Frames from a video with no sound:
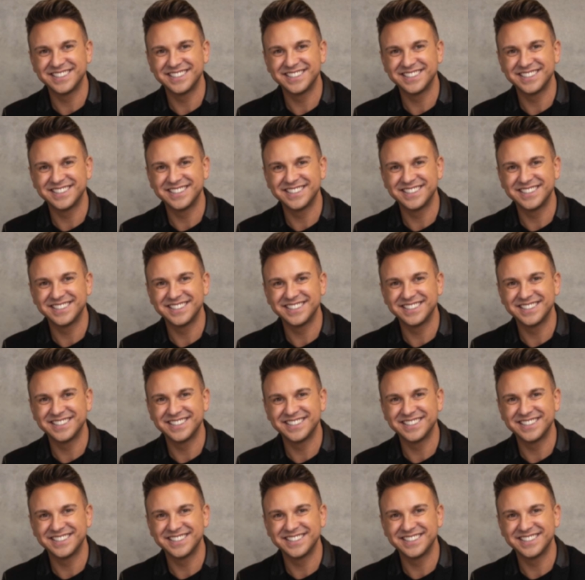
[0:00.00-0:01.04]

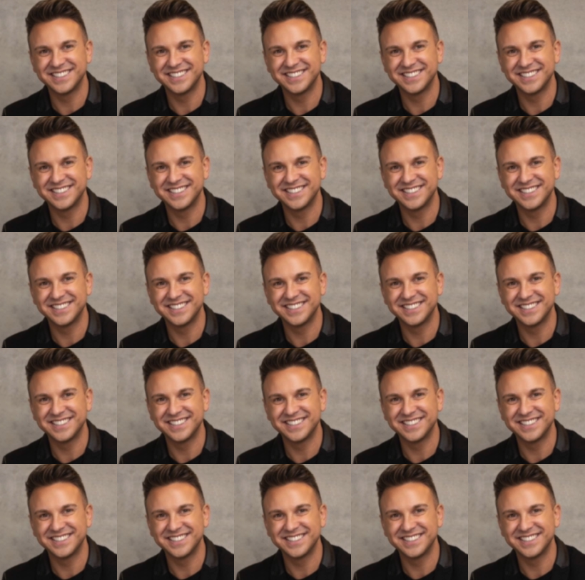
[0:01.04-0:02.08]

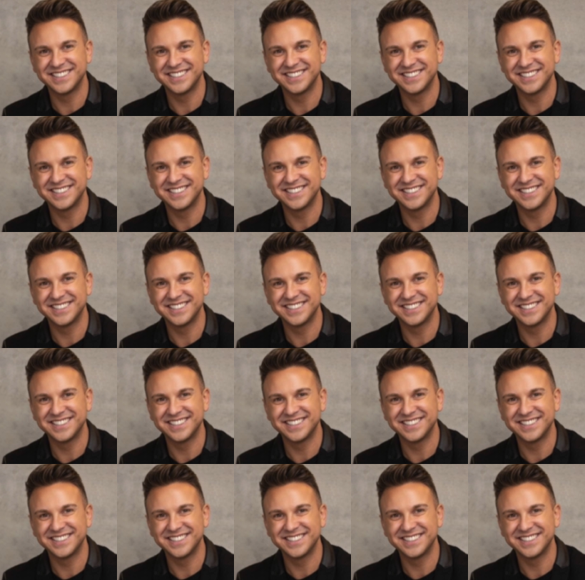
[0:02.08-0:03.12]

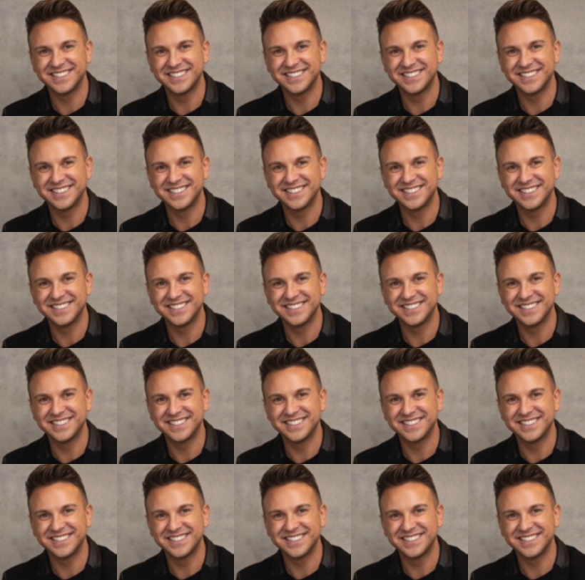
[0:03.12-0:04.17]

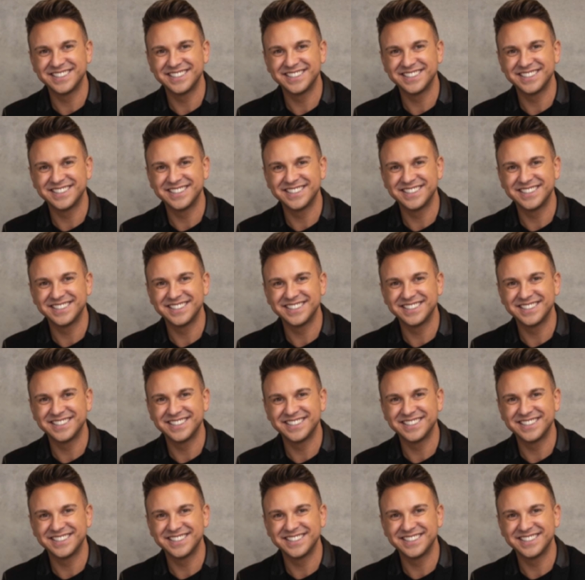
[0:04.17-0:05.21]

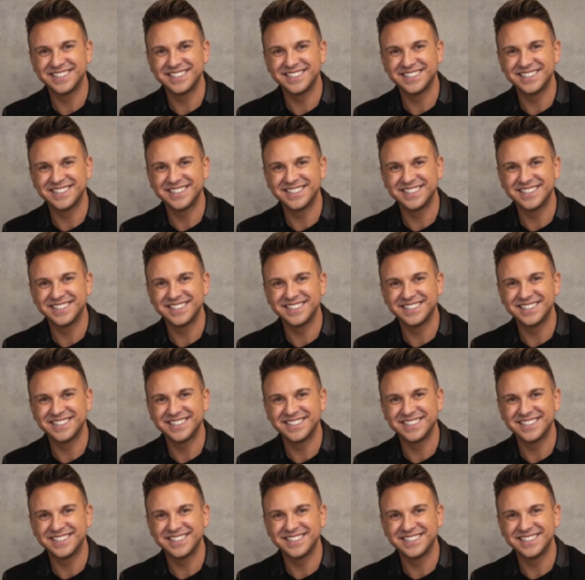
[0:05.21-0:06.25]

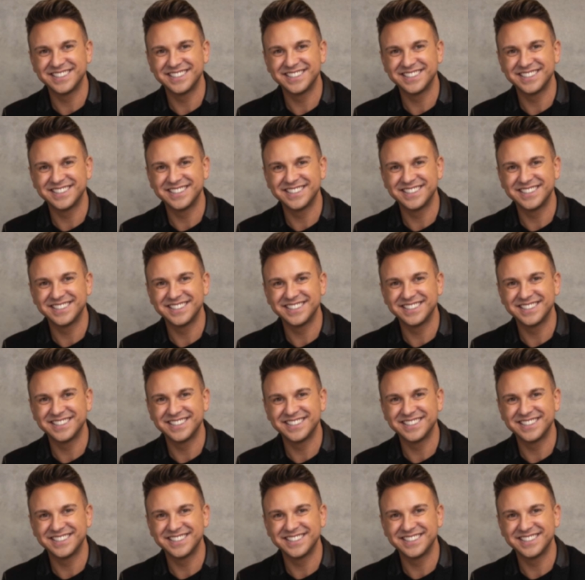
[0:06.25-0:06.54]
(no lip movement)